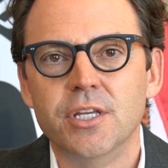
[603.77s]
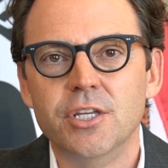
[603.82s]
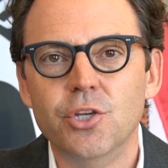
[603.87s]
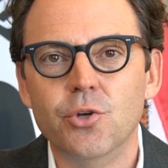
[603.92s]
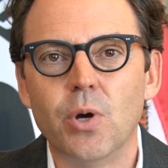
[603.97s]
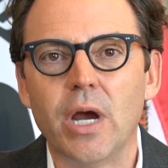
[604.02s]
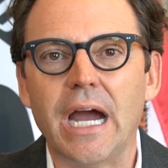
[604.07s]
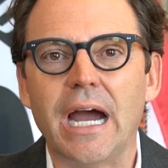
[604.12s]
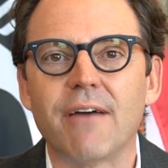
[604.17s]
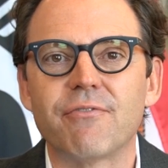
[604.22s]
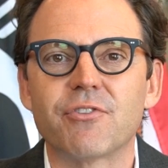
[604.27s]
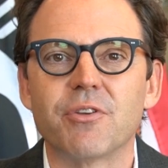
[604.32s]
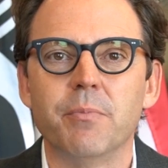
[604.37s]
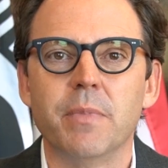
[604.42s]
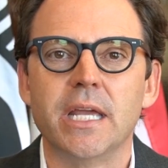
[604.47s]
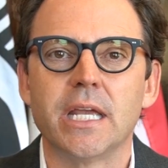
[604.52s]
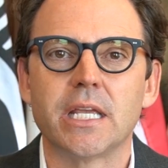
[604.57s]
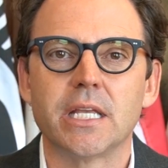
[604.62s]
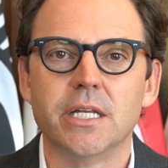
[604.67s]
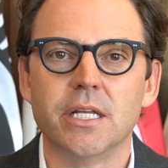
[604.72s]
you have to
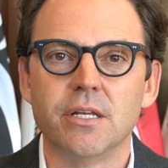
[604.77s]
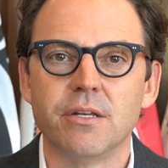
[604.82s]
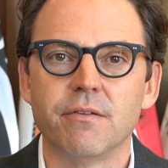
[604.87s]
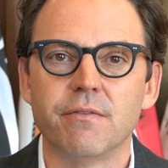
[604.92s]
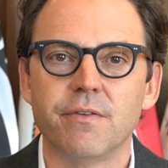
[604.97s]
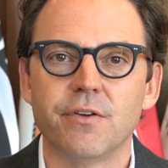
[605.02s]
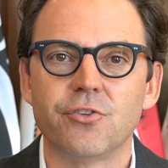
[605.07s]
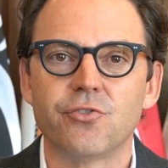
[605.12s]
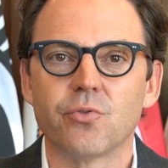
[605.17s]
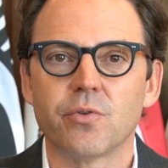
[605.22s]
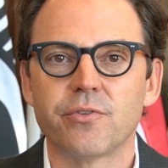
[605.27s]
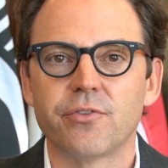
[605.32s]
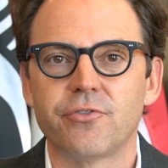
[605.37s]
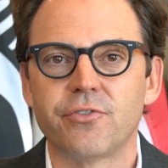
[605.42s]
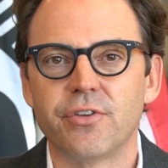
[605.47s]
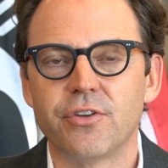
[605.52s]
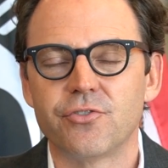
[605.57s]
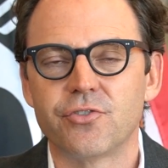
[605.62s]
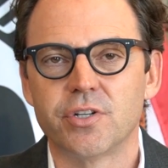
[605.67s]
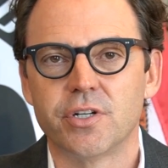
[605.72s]
make an individual
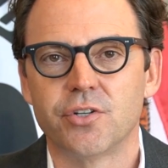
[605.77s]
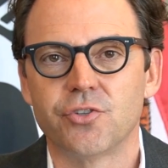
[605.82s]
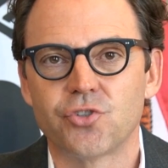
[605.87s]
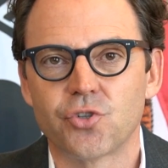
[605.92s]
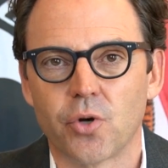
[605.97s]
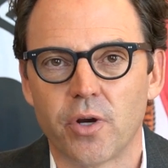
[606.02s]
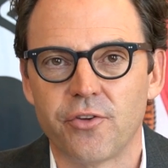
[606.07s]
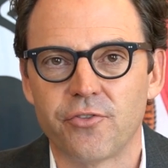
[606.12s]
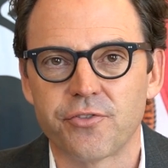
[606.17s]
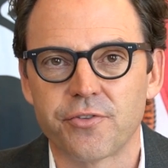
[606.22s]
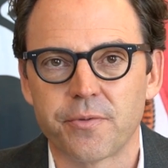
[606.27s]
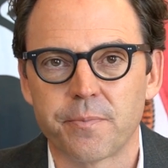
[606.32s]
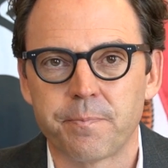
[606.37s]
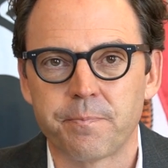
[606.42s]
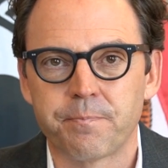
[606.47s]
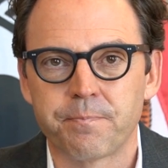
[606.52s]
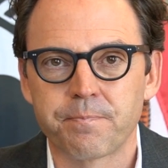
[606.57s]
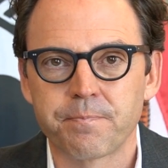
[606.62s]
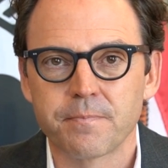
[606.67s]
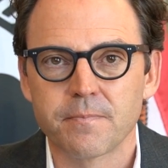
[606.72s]
decision and choice.
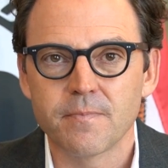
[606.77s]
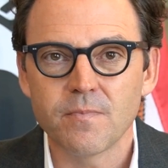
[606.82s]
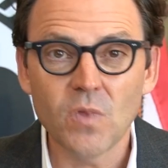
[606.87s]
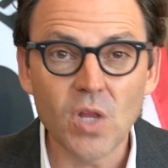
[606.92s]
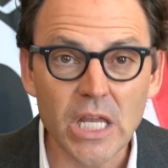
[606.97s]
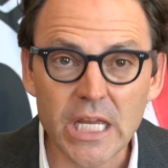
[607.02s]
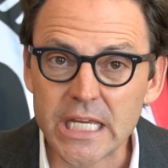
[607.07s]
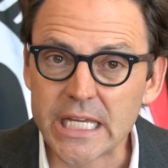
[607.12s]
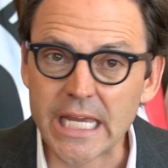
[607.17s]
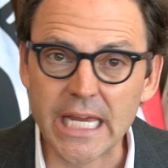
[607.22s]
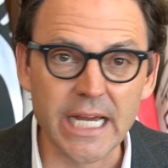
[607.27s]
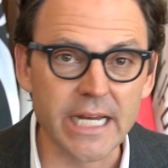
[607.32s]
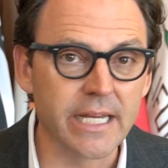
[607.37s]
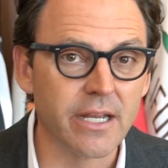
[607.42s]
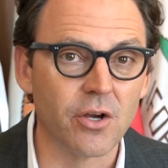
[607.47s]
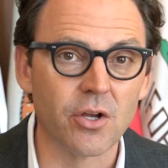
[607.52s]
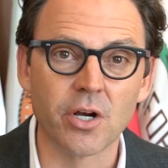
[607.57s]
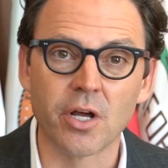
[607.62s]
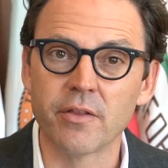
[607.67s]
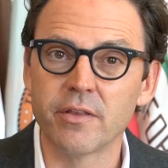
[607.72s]
You can't
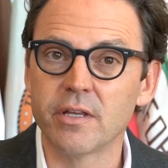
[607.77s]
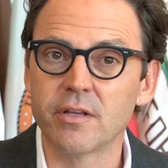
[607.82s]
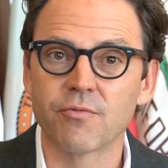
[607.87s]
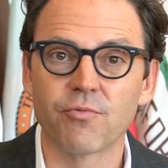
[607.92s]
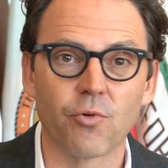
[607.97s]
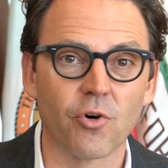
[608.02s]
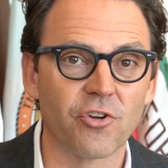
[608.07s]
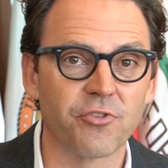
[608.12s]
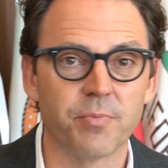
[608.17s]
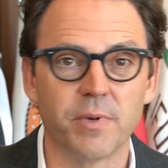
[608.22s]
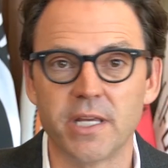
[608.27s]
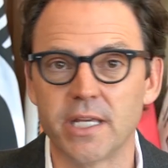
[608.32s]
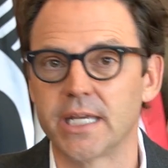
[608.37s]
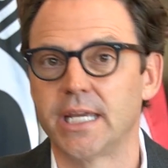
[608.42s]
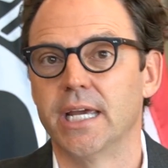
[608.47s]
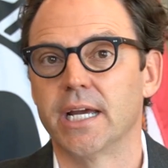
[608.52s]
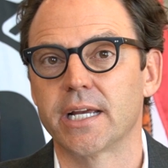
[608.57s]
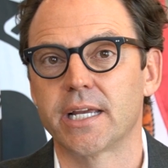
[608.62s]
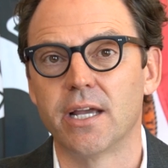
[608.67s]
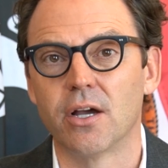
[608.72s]
count on the enforcement, you
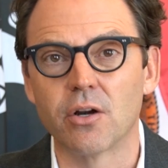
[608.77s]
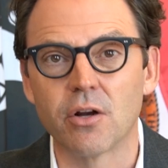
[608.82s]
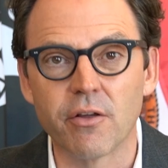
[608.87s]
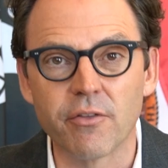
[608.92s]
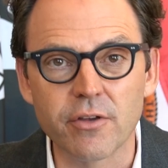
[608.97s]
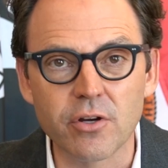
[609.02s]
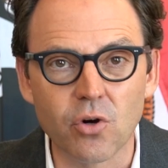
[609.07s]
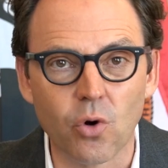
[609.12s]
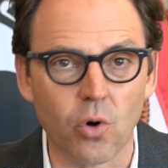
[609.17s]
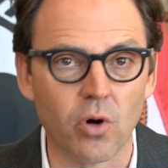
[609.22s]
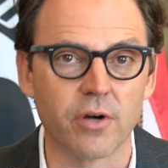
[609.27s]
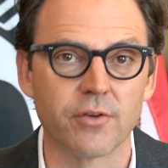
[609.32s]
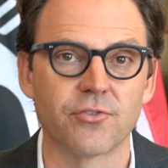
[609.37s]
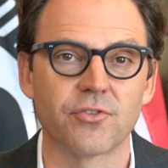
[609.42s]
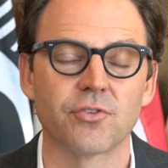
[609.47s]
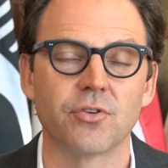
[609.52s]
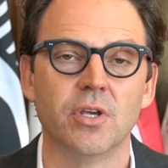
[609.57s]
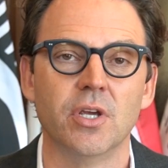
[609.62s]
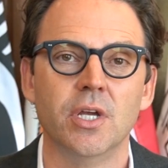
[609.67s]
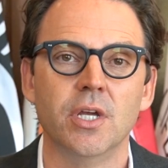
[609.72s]
can't count on the
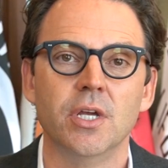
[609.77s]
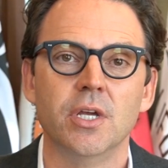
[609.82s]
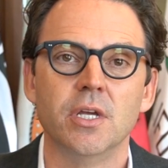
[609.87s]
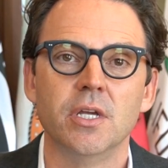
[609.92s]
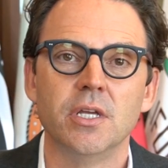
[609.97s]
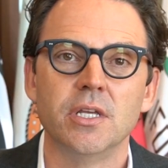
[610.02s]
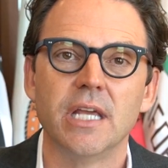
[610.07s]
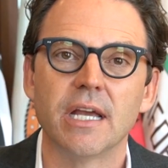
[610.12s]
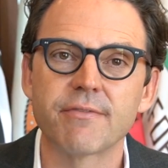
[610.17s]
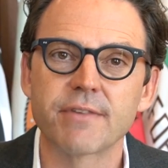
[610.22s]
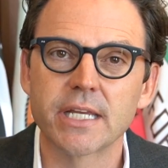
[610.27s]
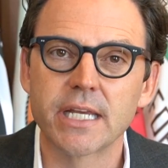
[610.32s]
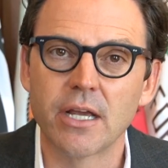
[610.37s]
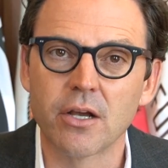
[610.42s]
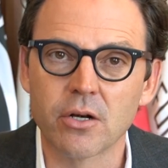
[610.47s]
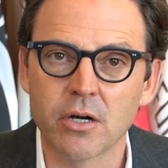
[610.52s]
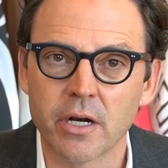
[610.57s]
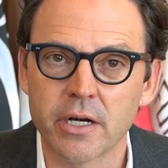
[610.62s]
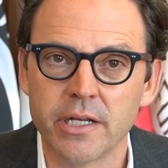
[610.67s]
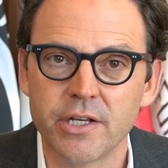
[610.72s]
courts, you have to
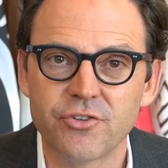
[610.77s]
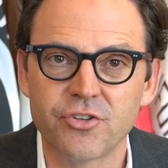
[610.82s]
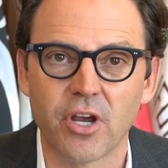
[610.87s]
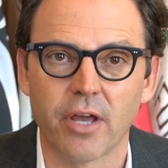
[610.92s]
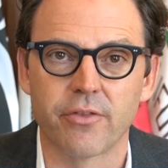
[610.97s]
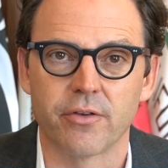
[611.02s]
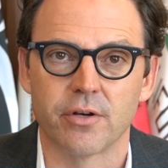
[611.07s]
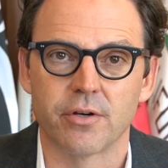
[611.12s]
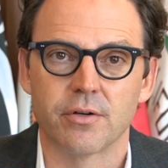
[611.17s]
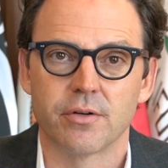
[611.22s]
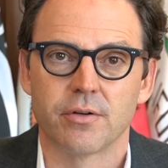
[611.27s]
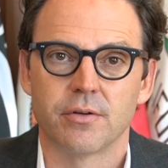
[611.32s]
count on each other.